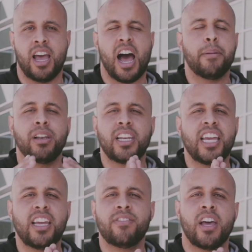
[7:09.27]
I
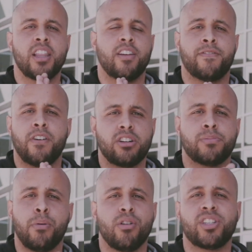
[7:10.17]
believe the first
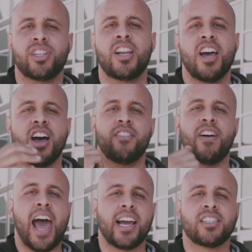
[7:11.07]
portion of
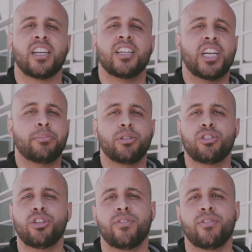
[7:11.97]
Acts chapter 2,